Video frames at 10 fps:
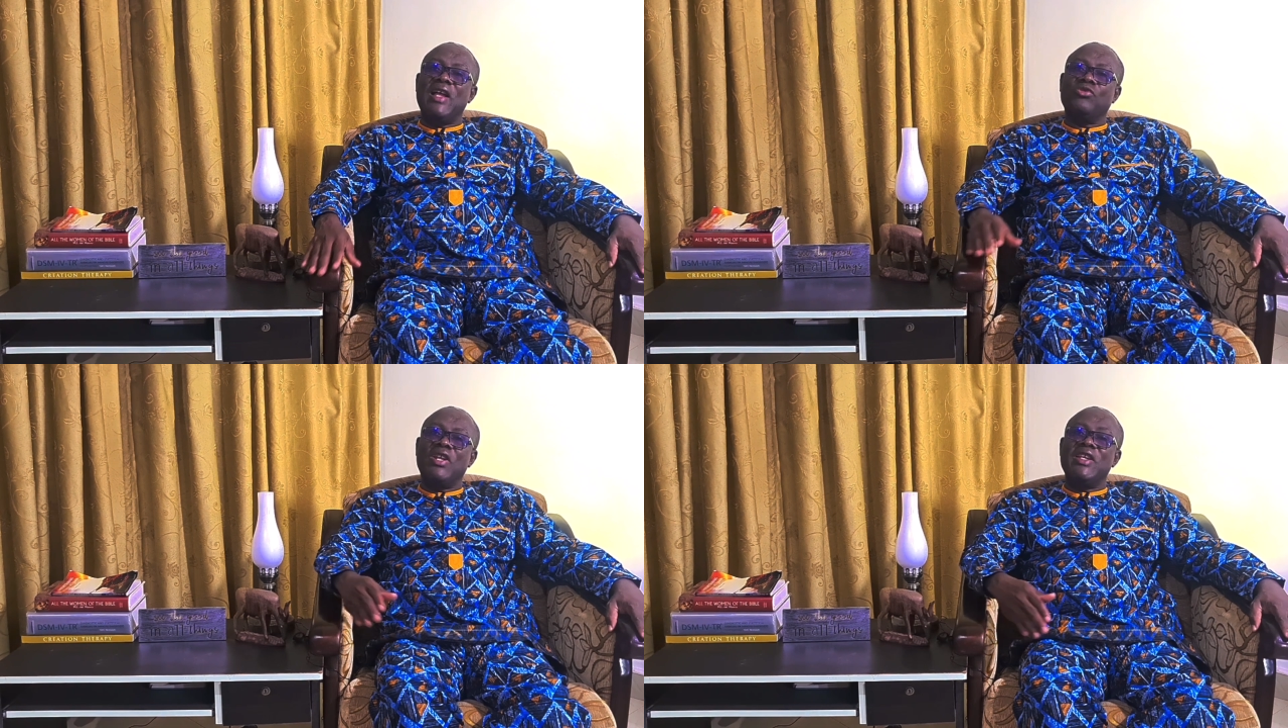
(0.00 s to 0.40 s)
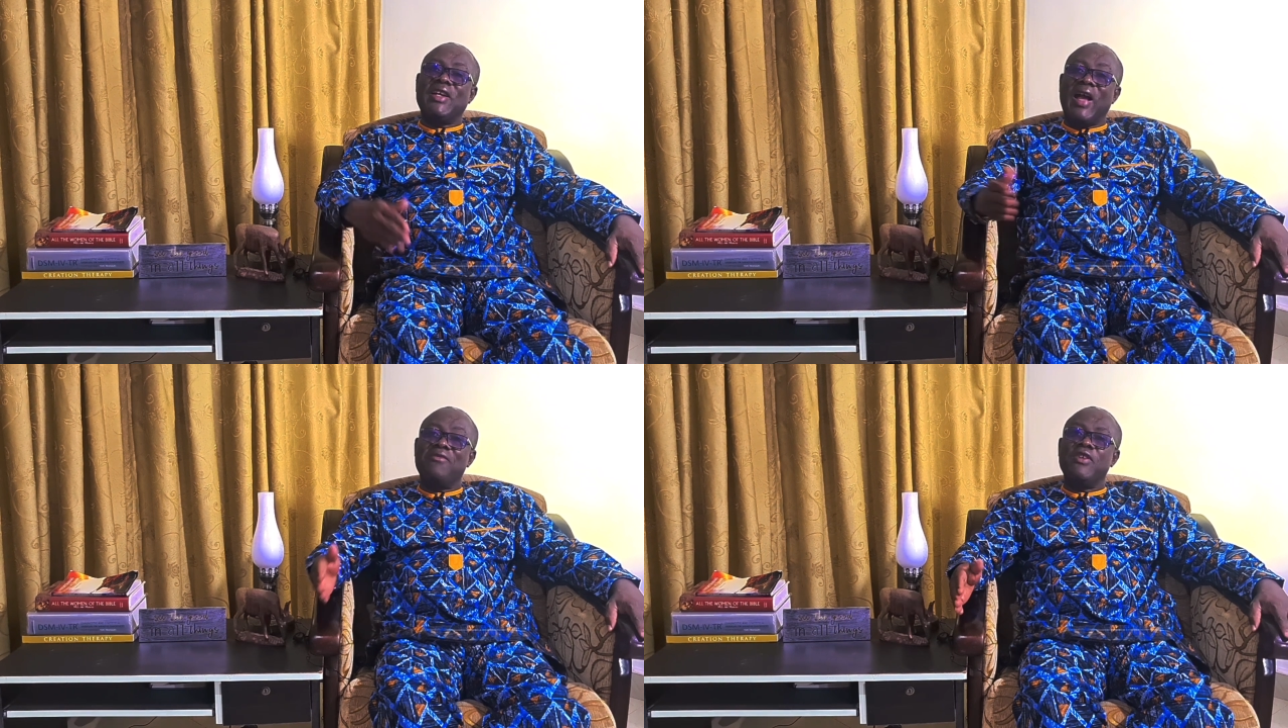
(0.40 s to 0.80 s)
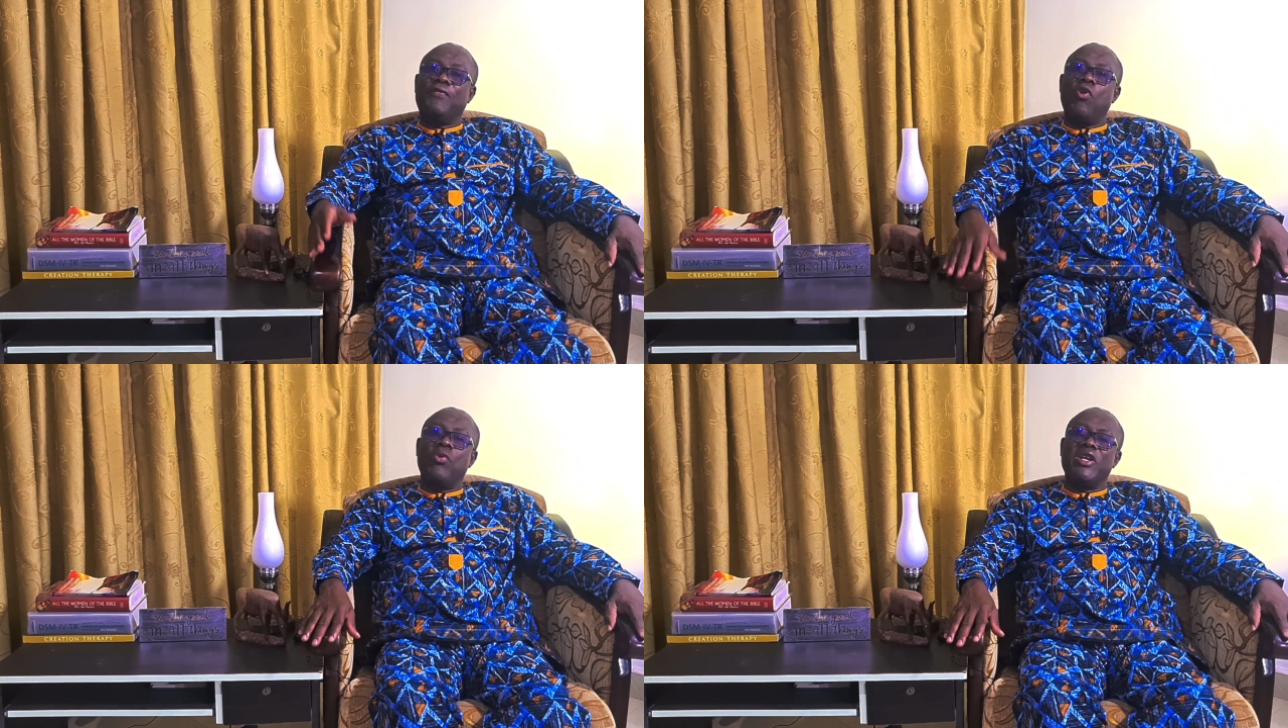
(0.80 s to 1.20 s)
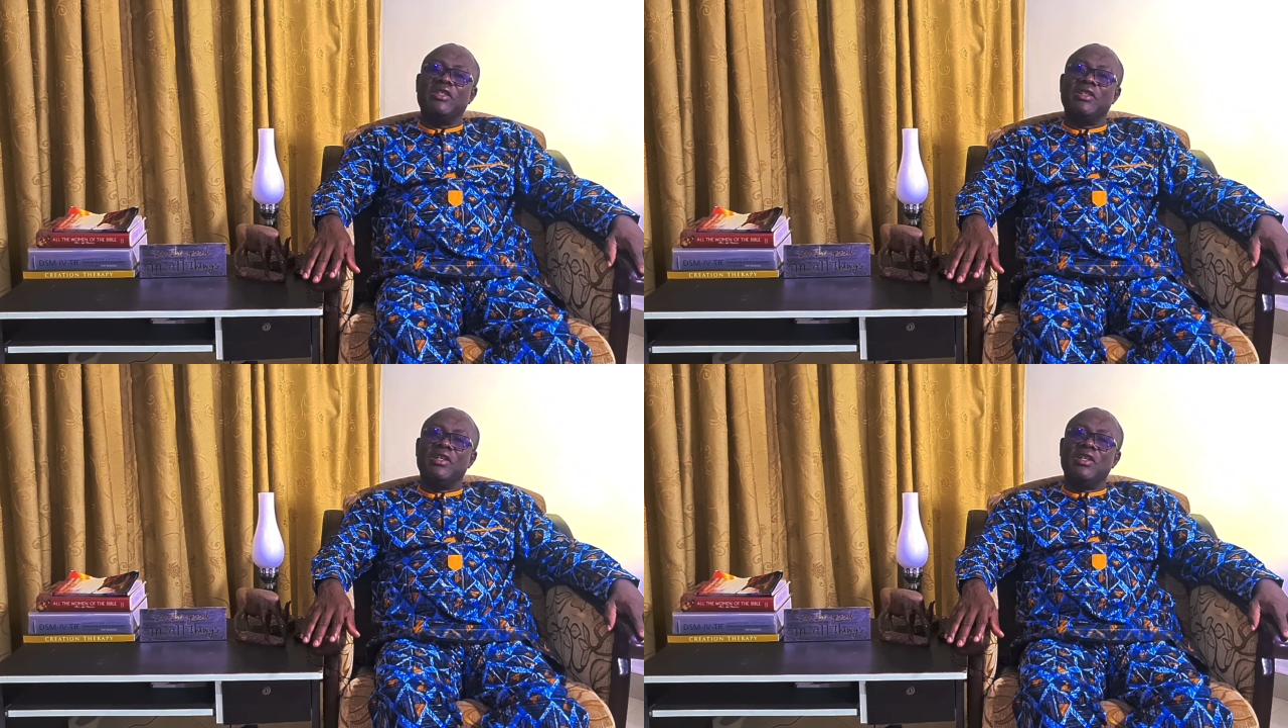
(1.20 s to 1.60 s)
actually carried
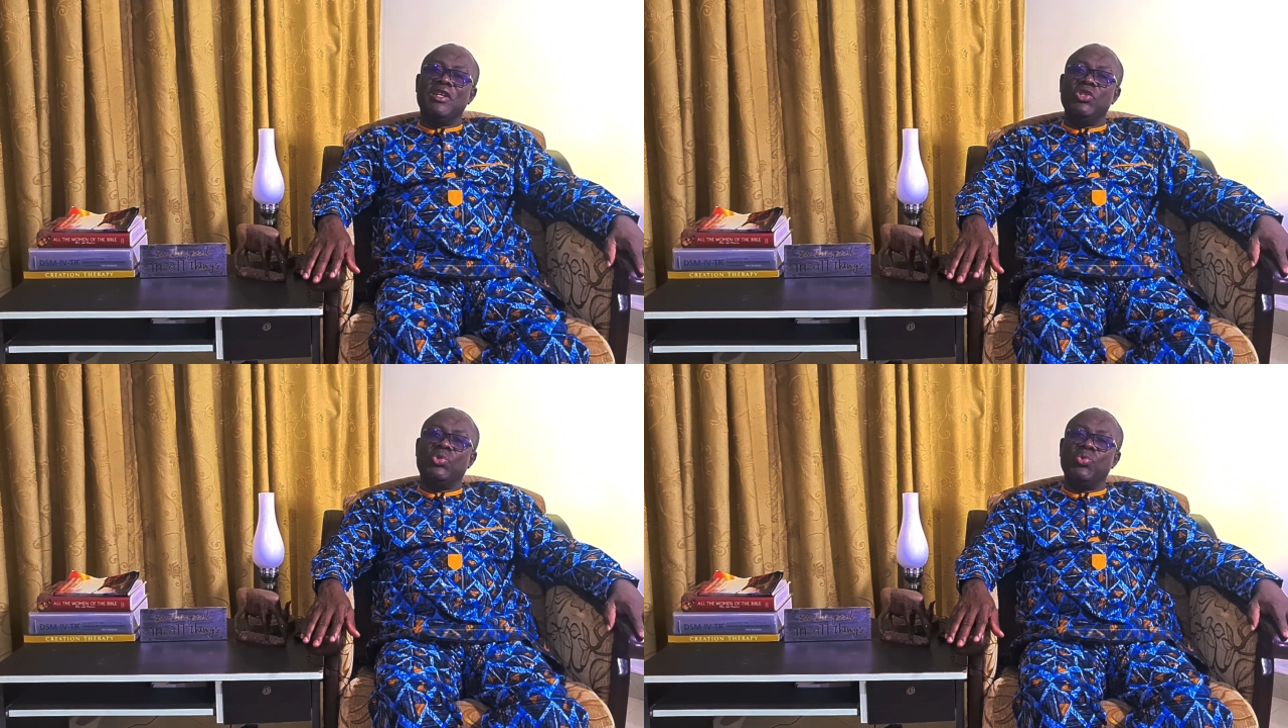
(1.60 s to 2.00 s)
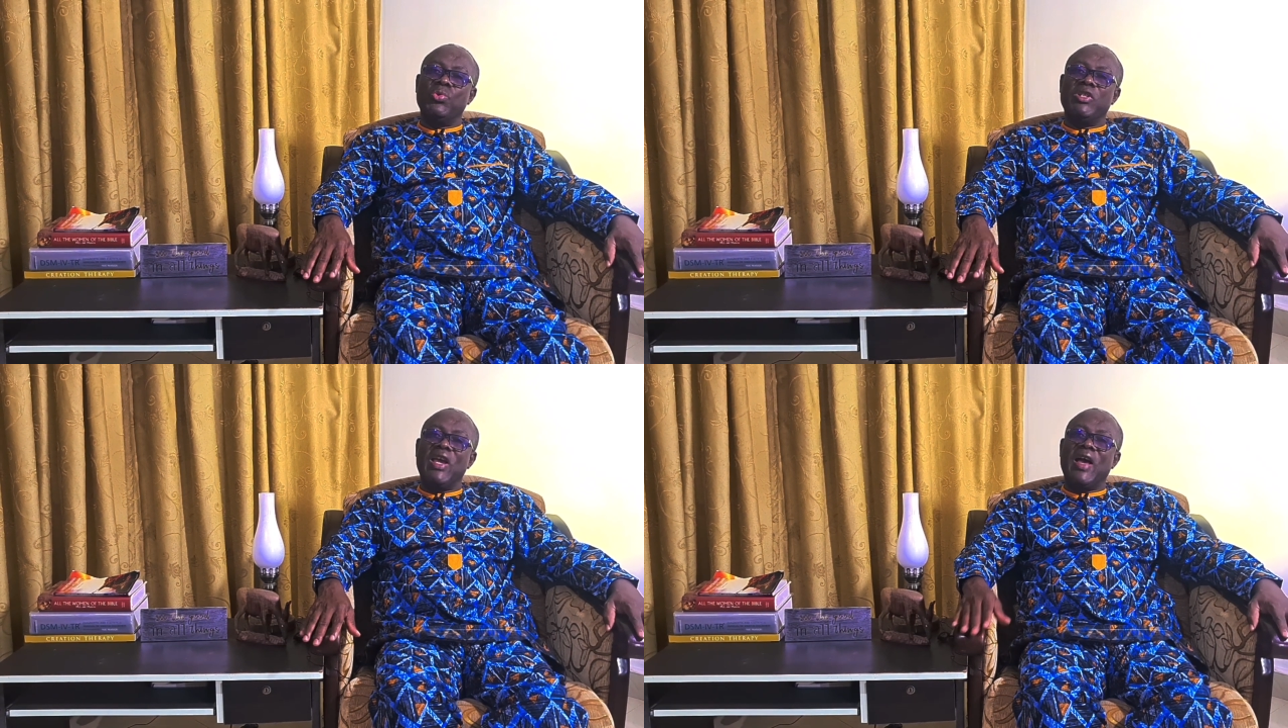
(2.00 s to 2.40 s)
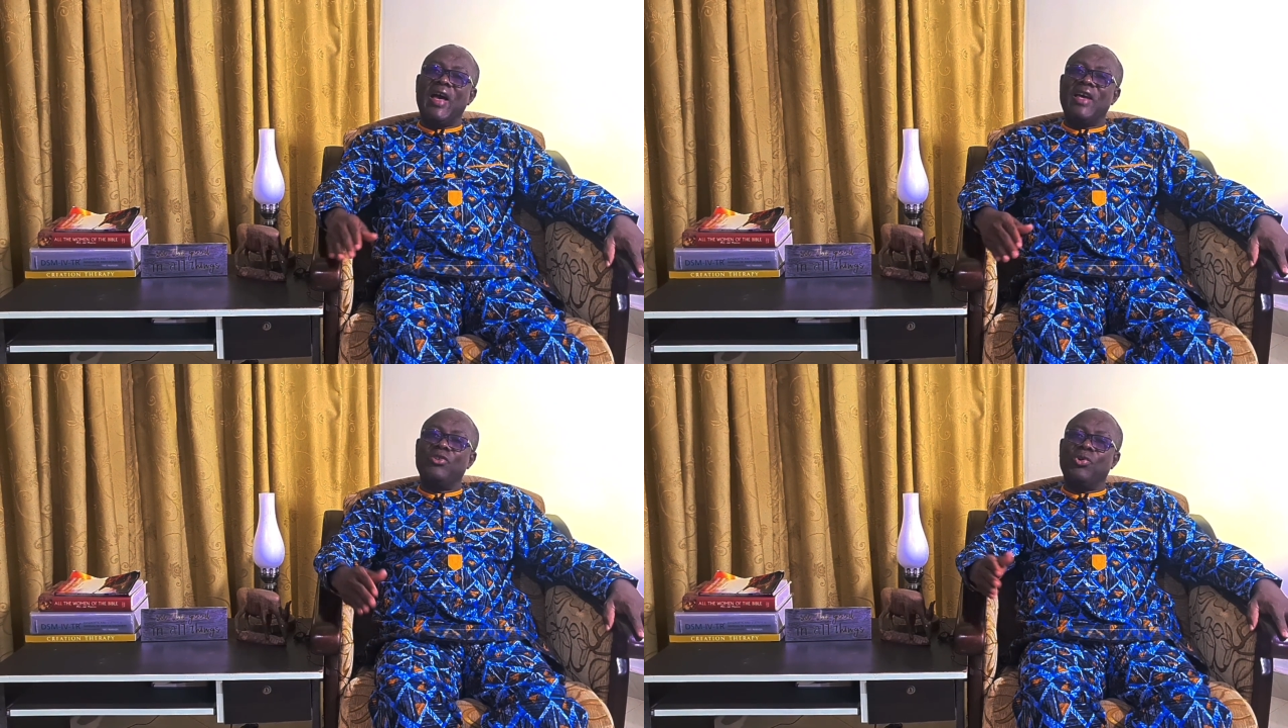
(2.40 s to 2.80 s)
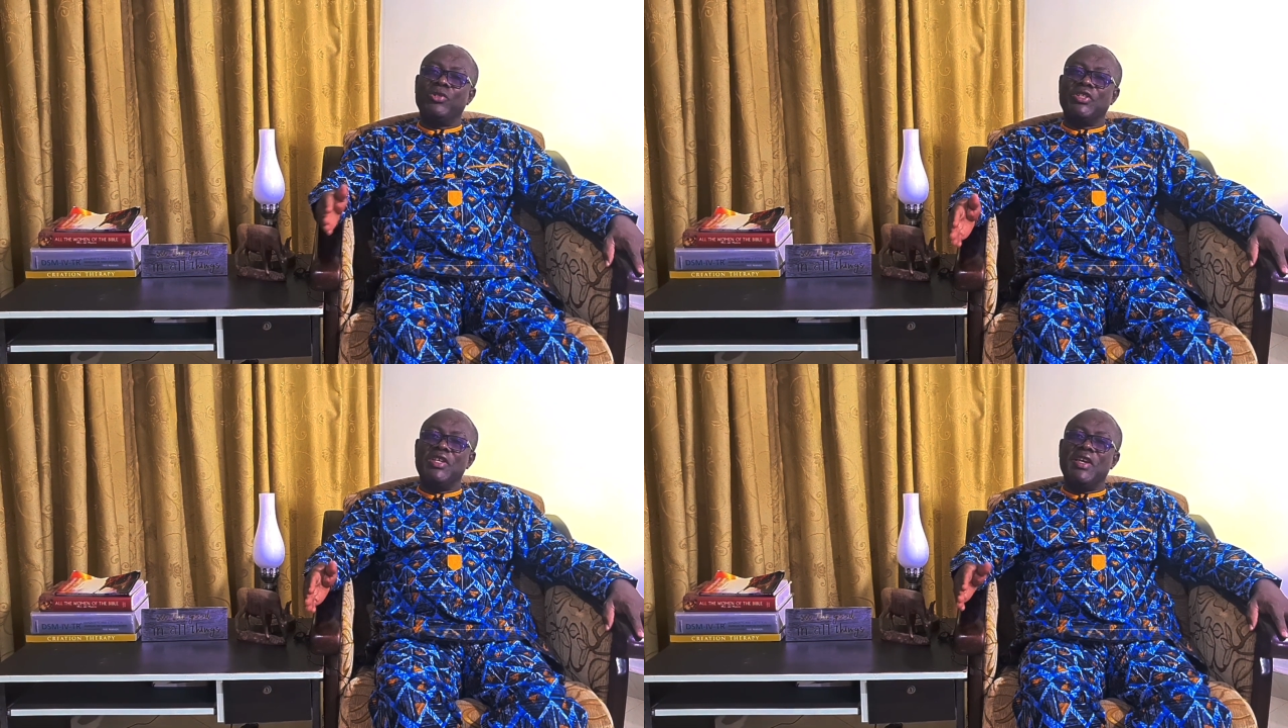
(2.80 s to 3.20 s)
forward into their
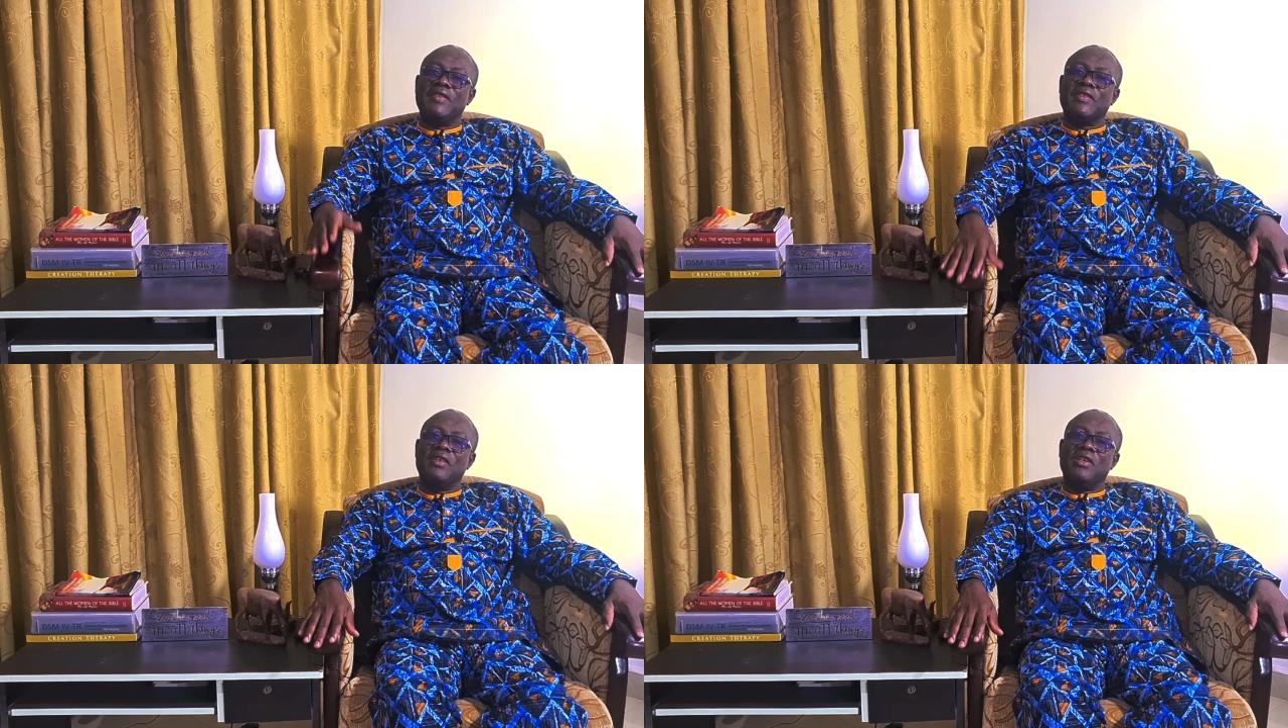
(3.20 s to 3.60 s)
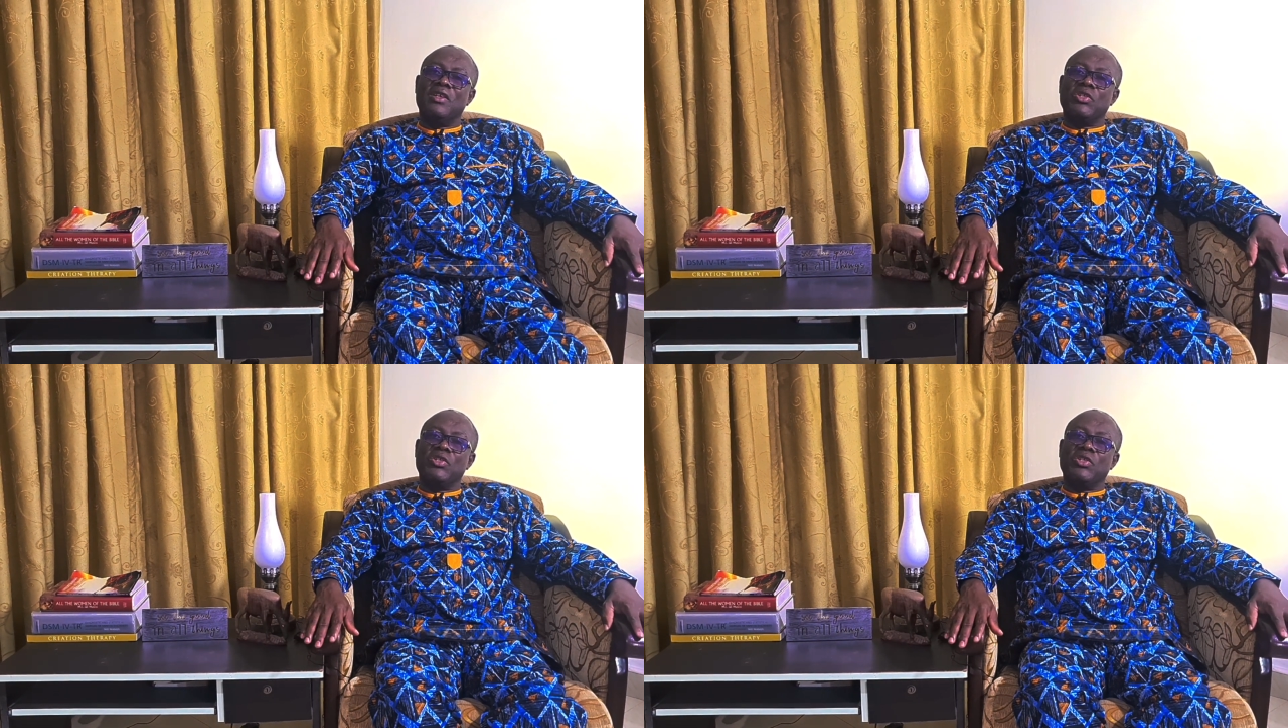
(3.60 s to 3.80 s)
adult years,